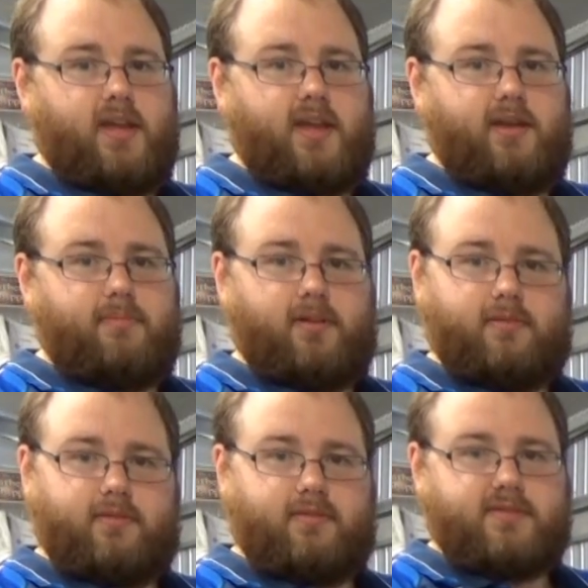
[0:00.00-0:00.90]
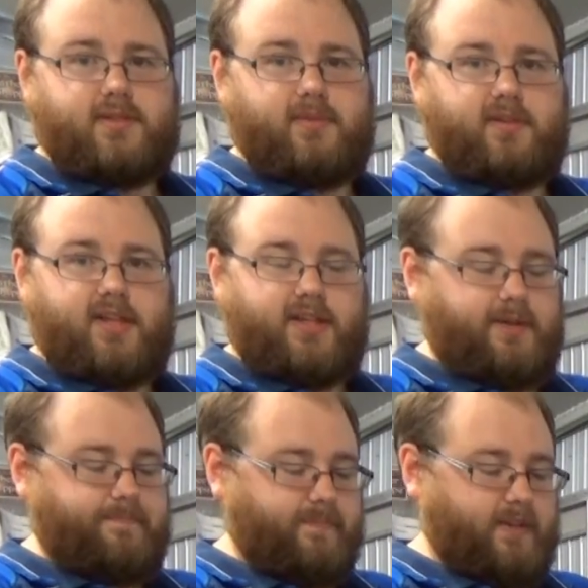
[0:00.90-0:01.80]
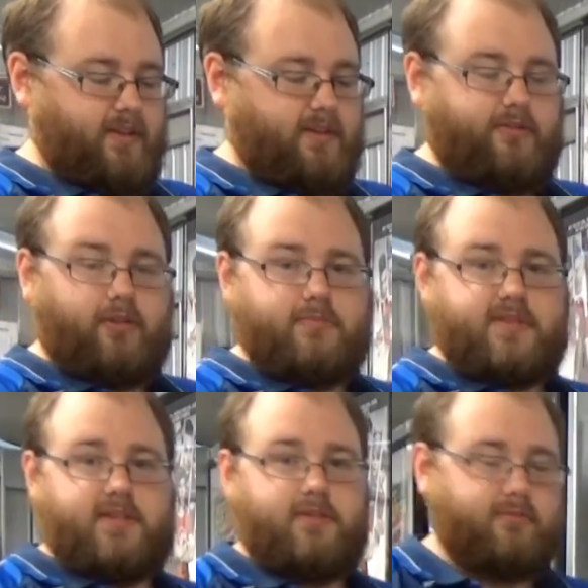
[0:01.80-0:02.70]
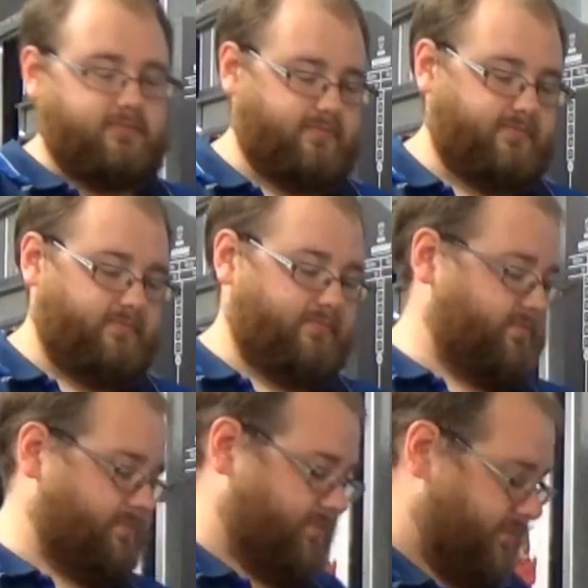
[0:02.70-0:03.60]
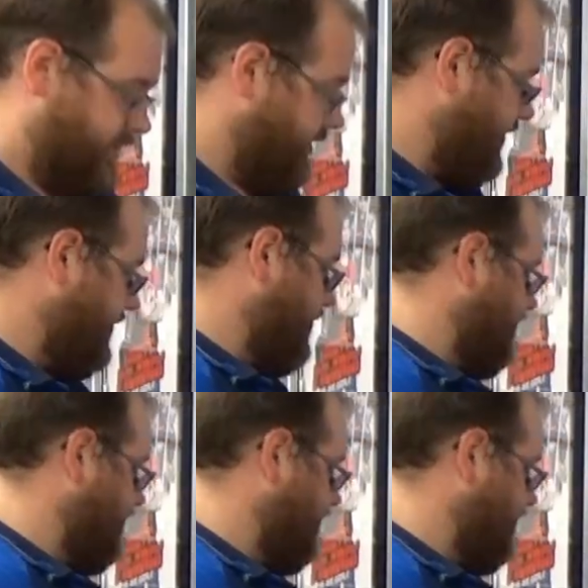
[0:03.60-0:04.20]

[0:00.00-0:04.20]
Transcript: air blower or something like that, from Steel. Give